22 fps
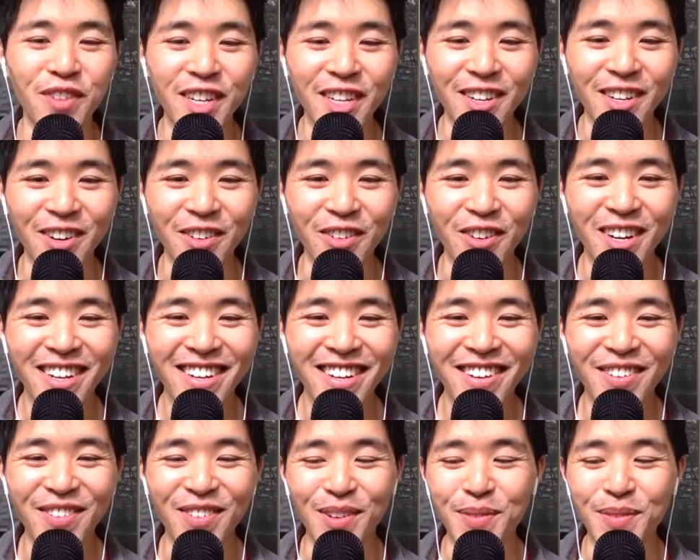video
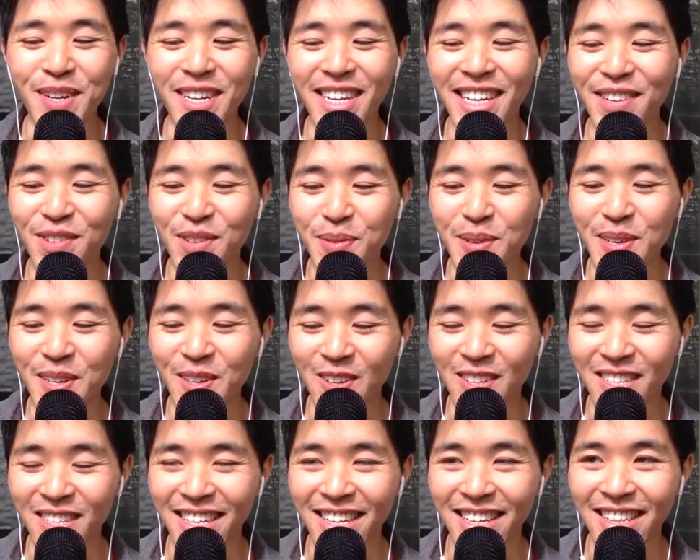from a native speaker
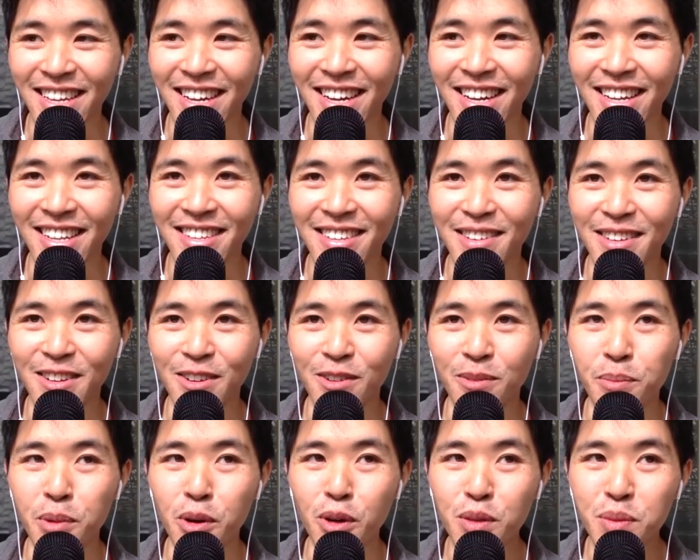saying that,
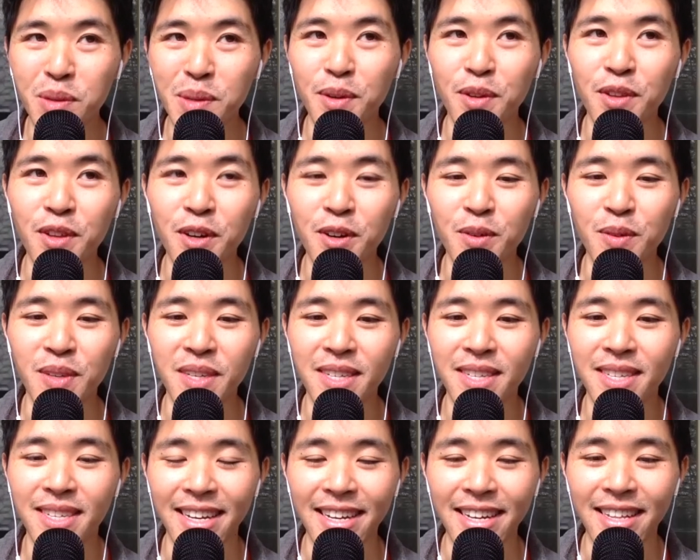most people don't
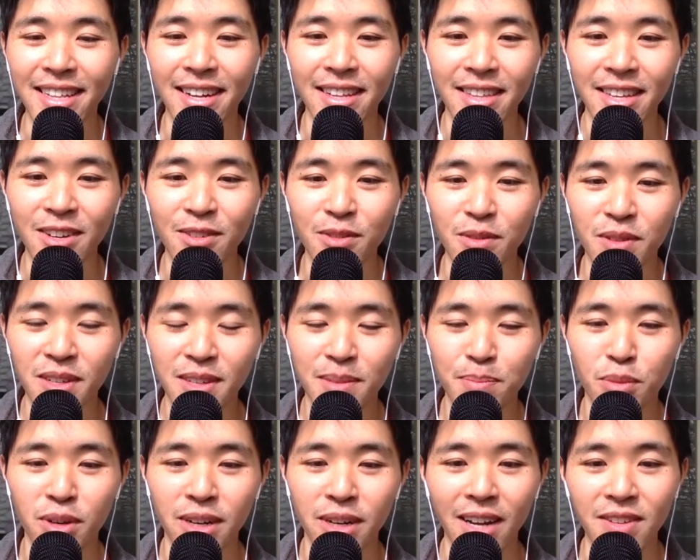say that. They don't
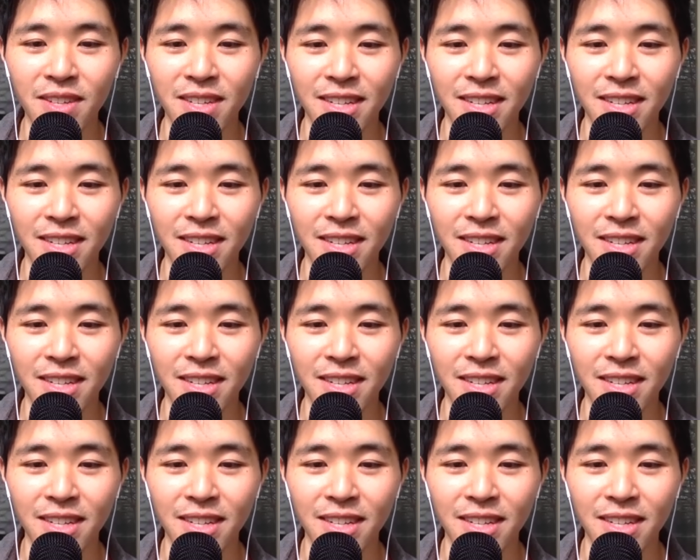pronounce it